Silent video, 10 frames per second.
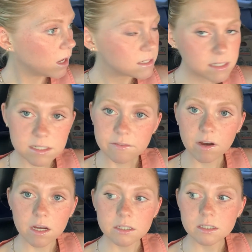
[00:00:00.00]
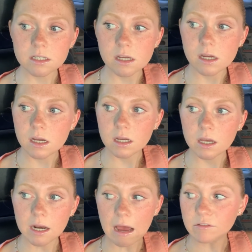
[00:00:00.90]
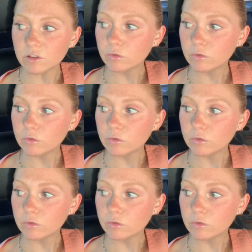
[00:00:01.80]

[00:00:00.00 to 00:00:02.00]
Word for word: 60 Vines, I'm gonna have a